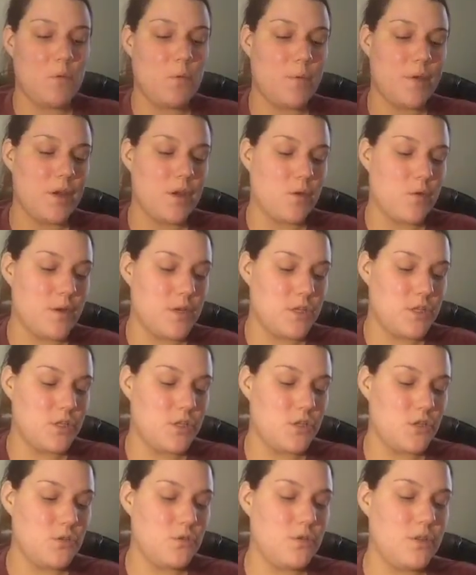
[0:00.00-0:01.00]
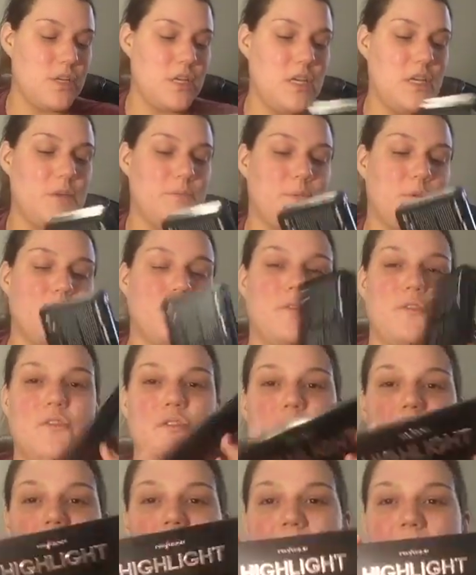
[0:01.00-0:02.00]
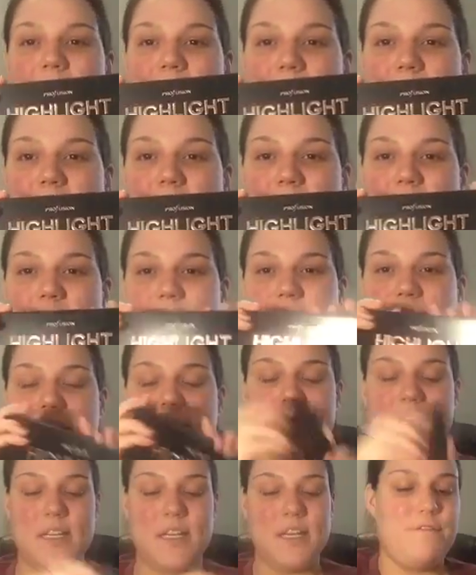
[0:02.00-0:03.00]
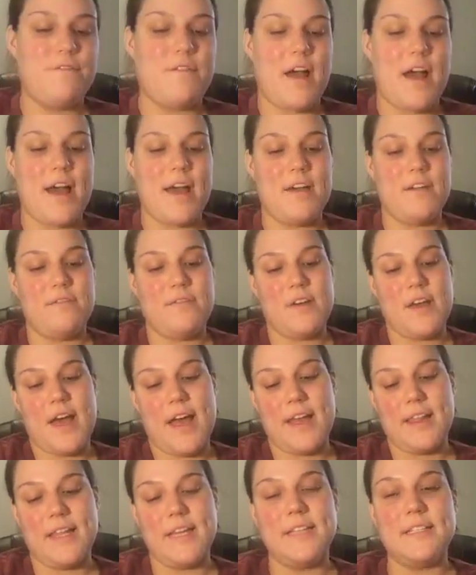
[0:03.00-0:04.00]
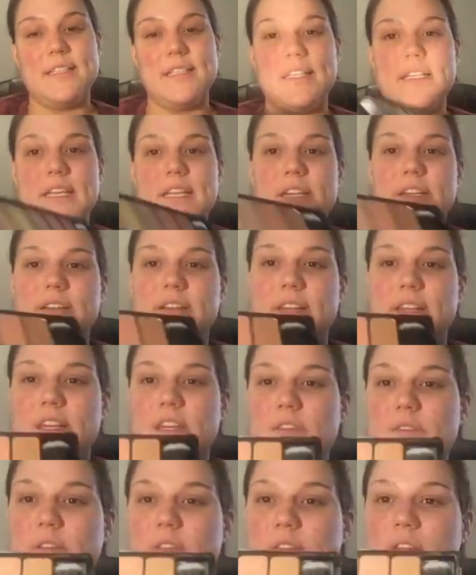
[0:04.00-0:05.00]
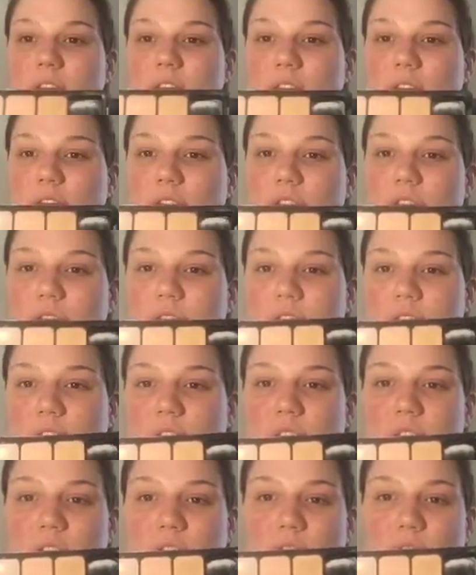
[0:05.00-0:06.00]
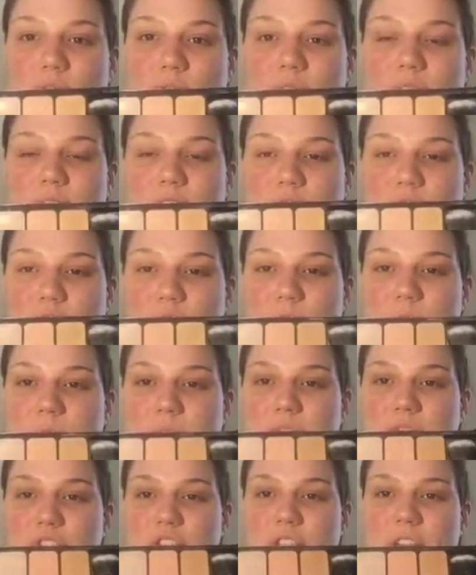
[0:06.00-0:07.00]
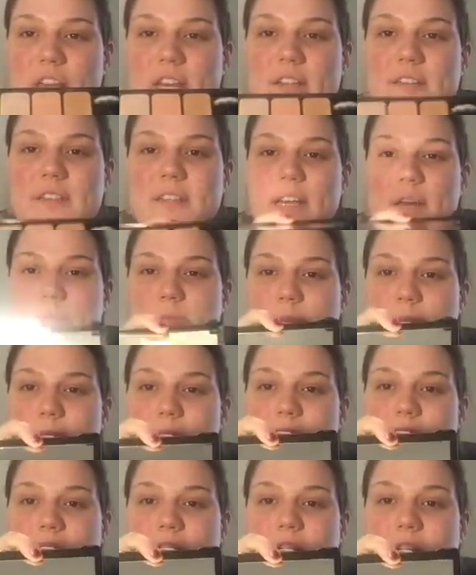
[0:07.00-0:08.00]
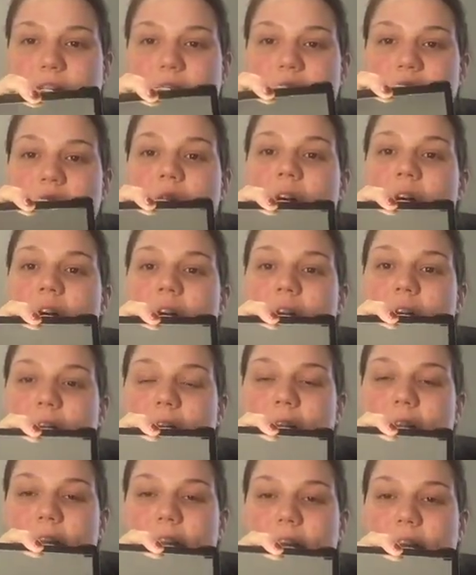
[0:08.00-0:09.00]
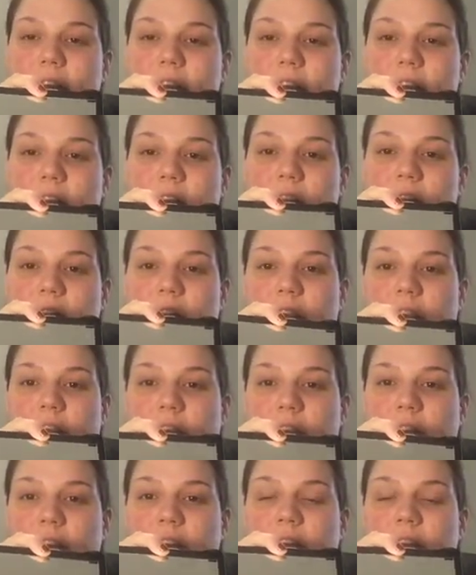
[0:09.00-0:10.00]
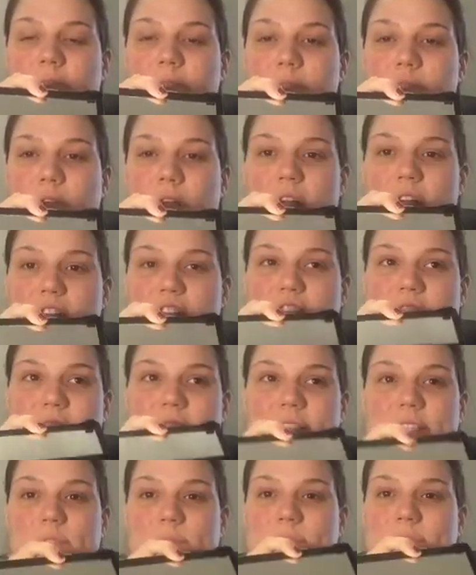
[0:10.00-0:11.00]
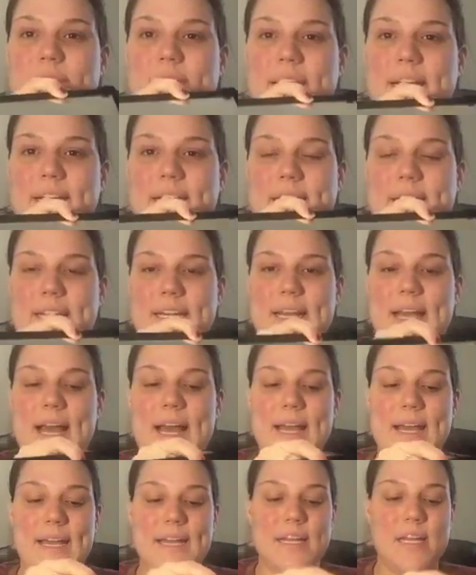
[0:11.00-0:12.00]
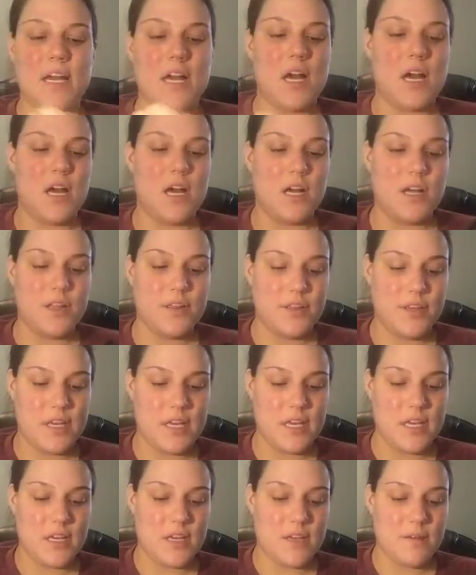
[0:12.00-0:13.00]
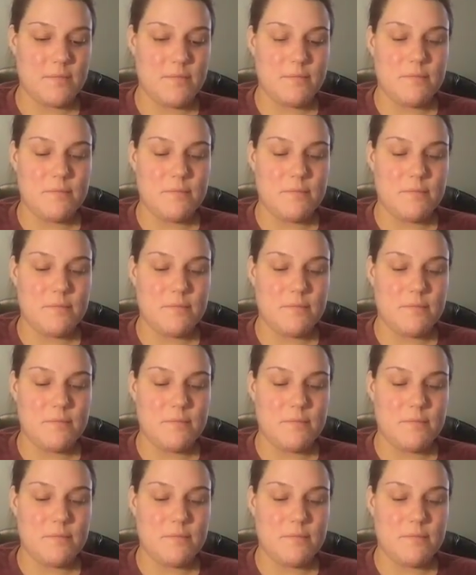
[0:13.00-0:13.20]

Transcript: We are going to do the Profusion highlight. 5 highlights in here that you can go use in a great assortment of shades. It comes with a mirror, a brush, and this was $9.99. The